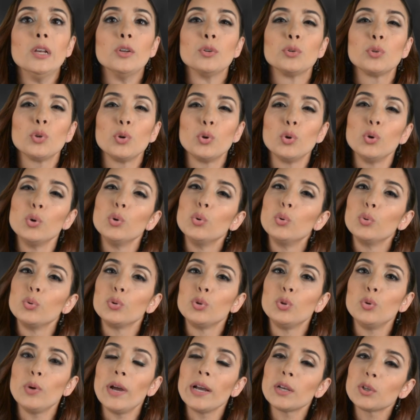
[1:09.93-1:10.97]
So
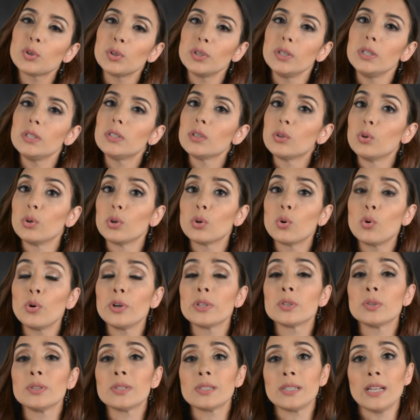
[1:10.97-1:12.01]
you actually need to go to
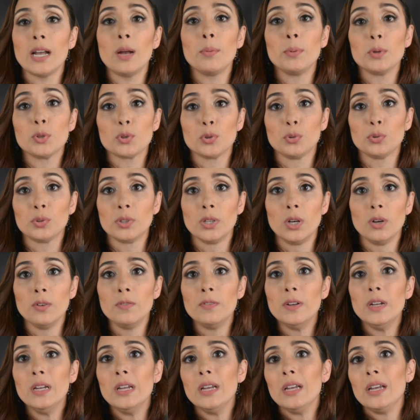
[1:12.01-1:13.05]
court to establish yourself.